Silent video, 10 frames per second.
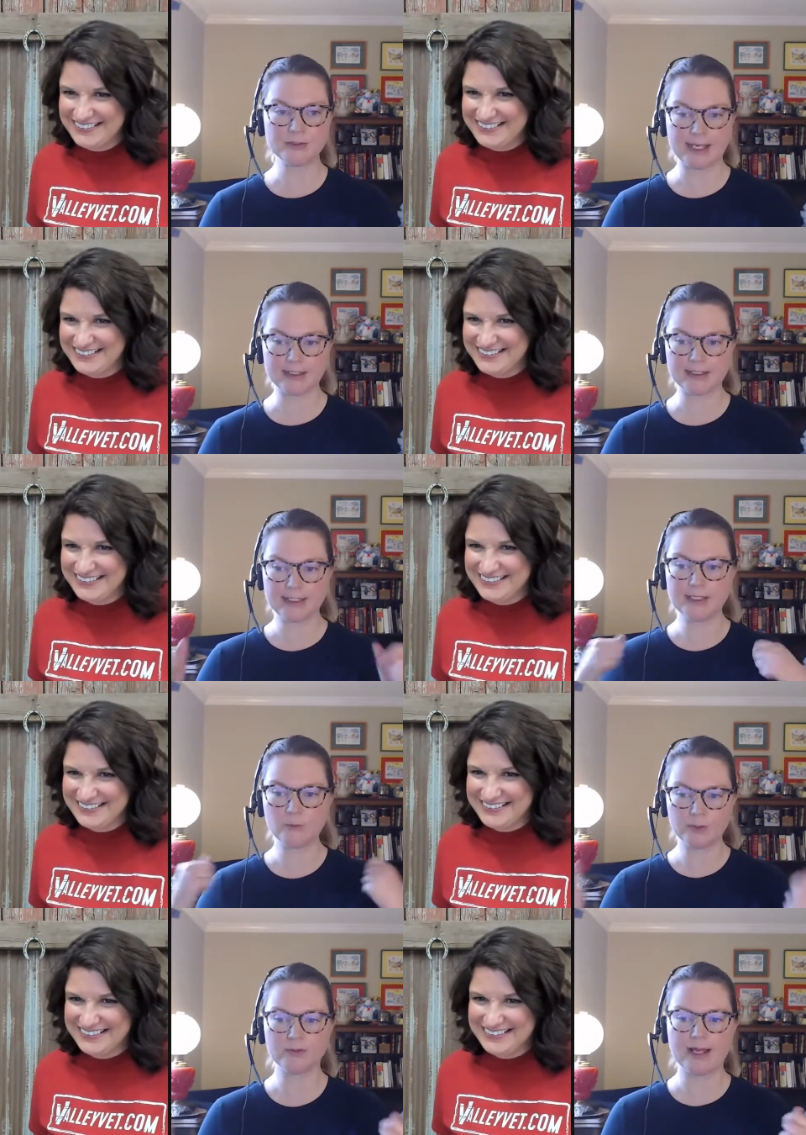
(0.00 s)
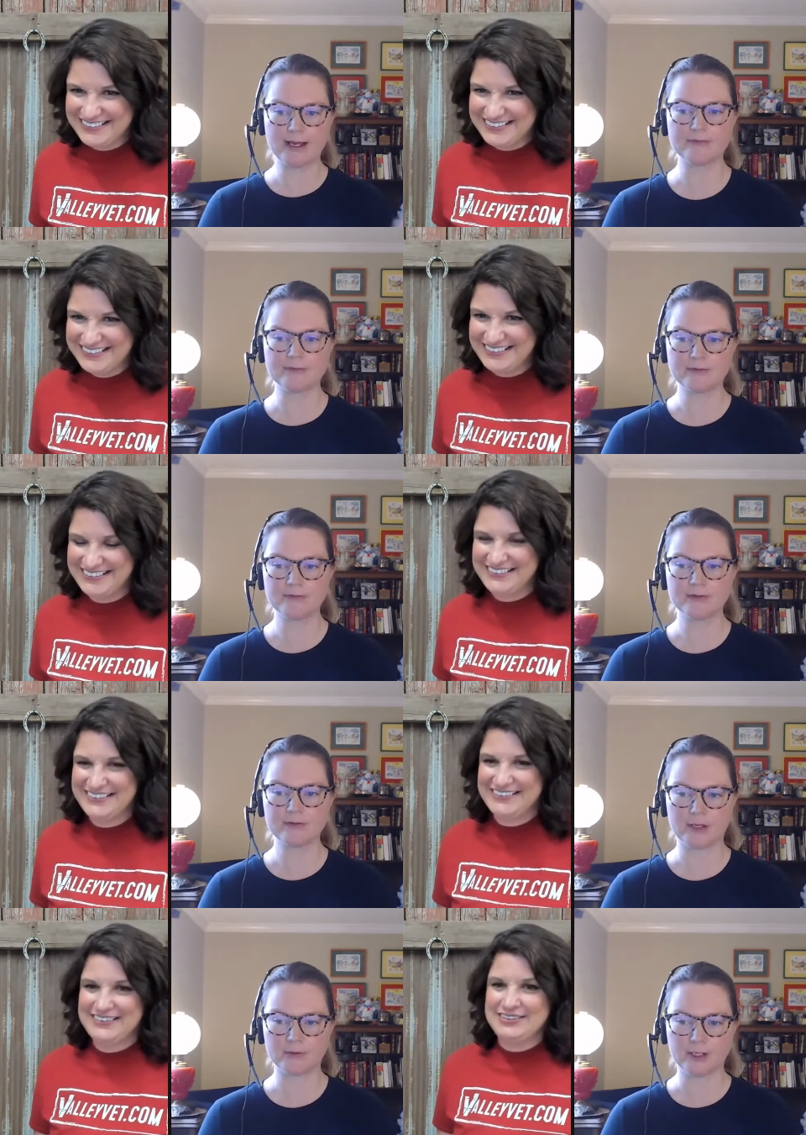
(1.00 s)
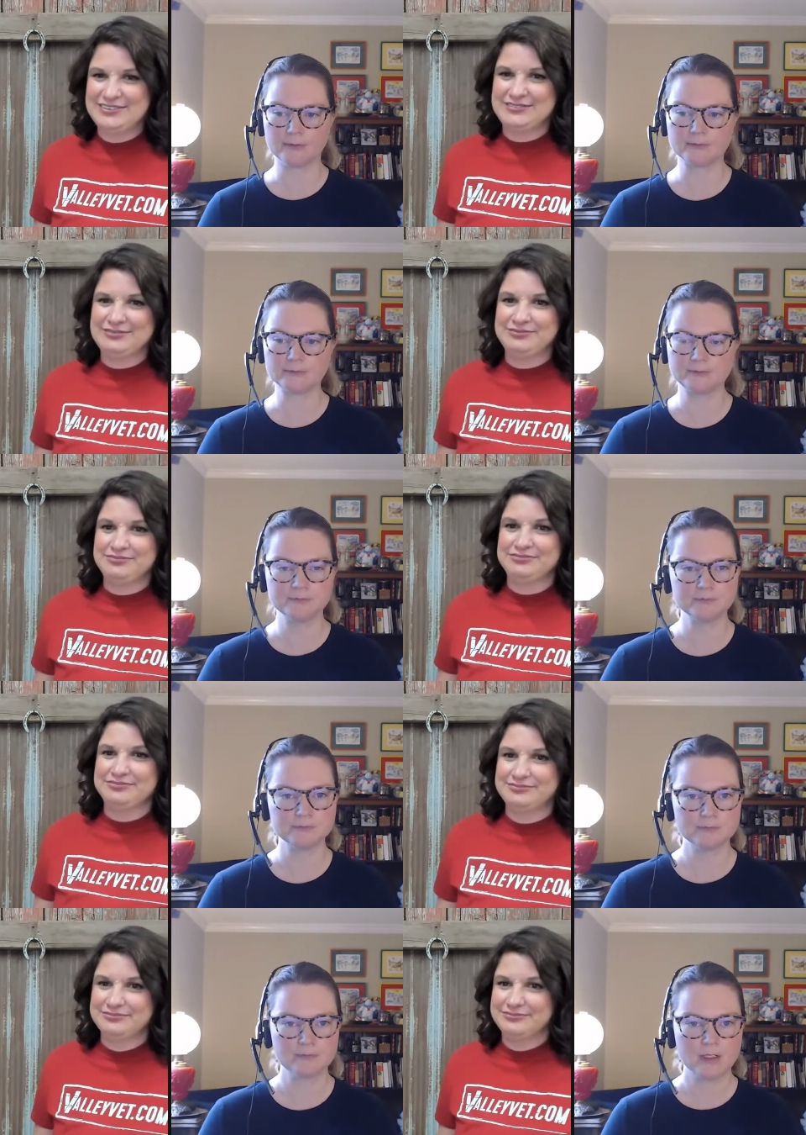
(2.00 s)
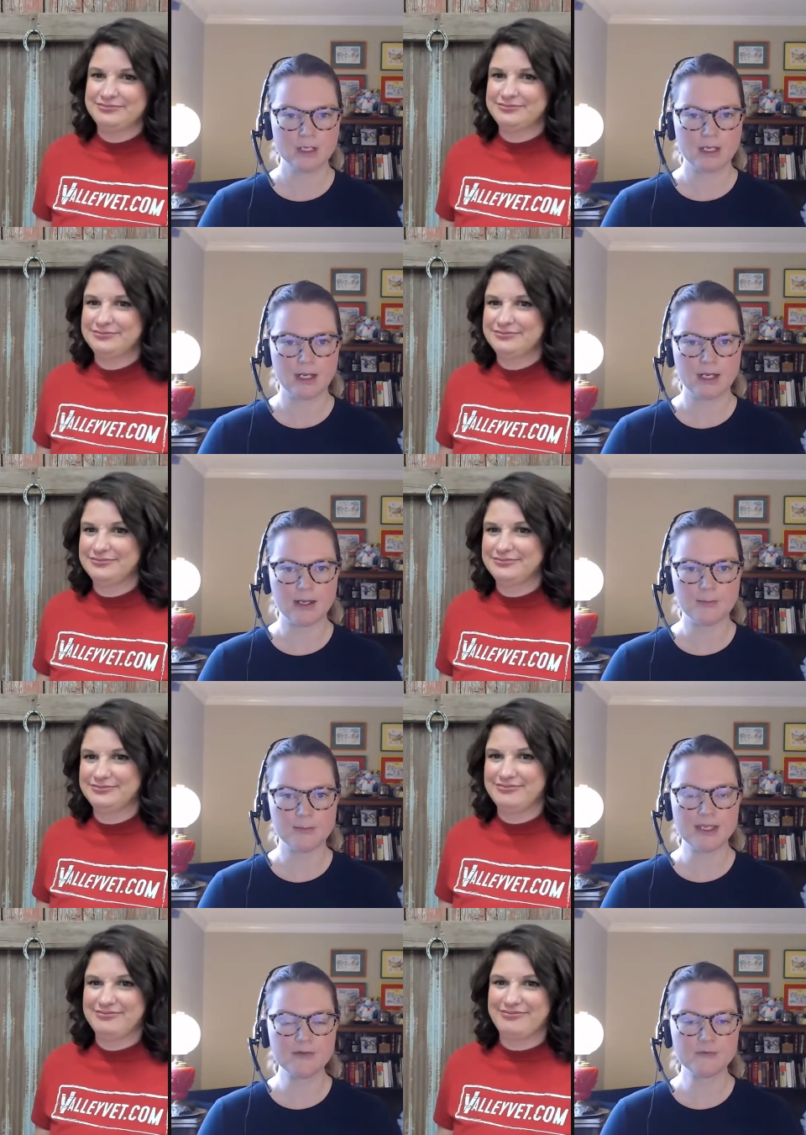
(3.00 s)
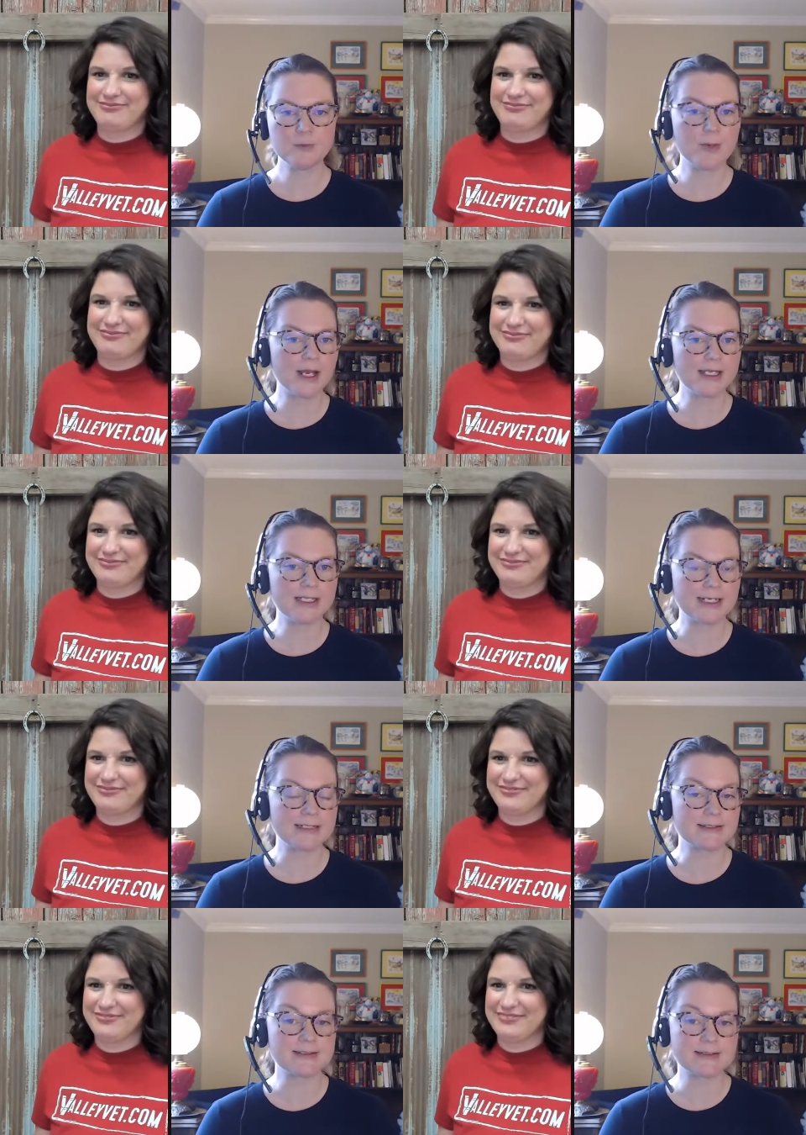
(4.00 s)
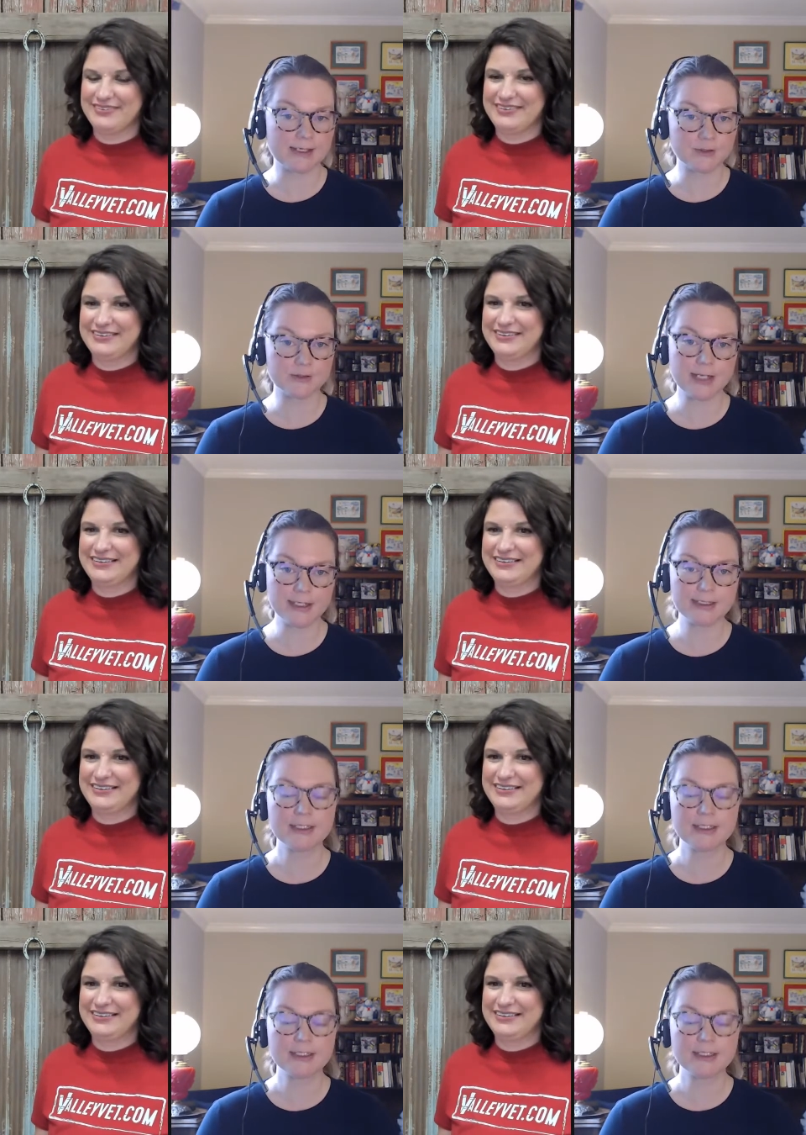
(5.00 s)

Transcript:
Speaker 1: neck, it will have the Velcro. Um, if you buy it and it's a standard neck,